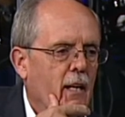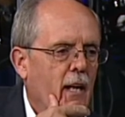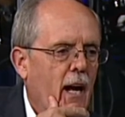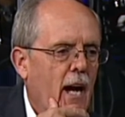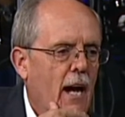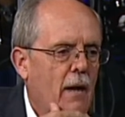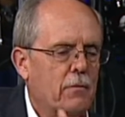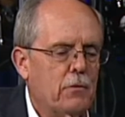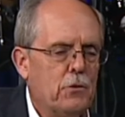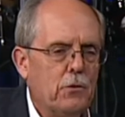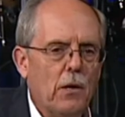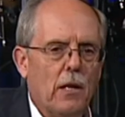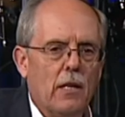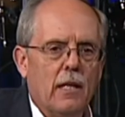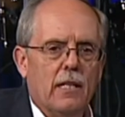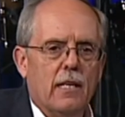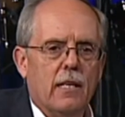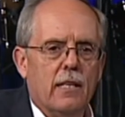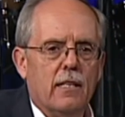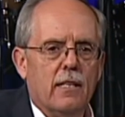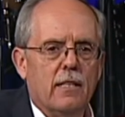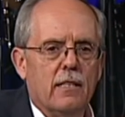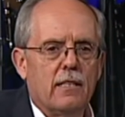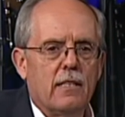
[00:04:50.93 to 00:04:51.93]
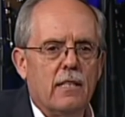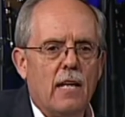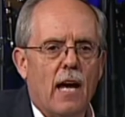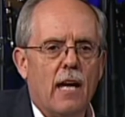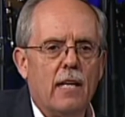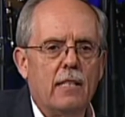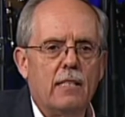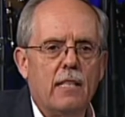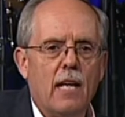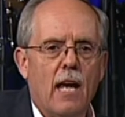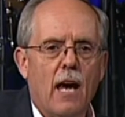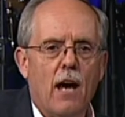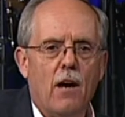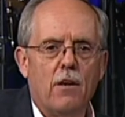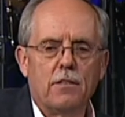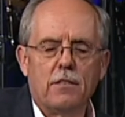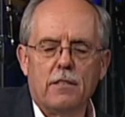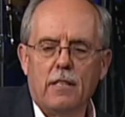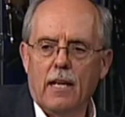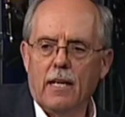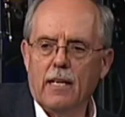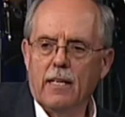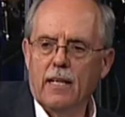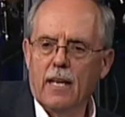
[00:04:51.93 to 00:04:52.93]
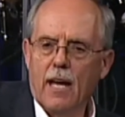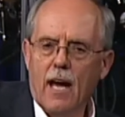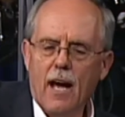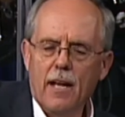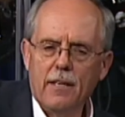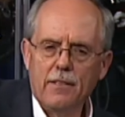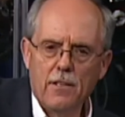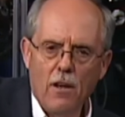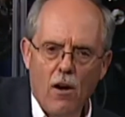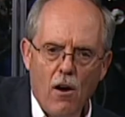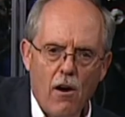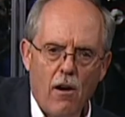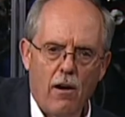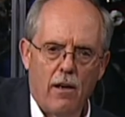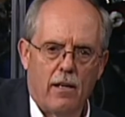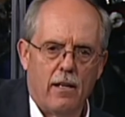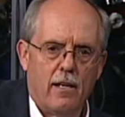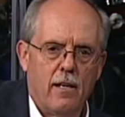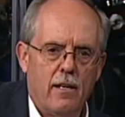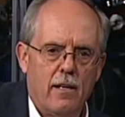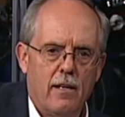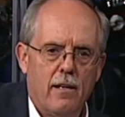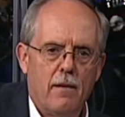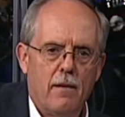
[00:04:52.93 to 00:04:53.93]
I'm dwelling in this nice house, and God's ark,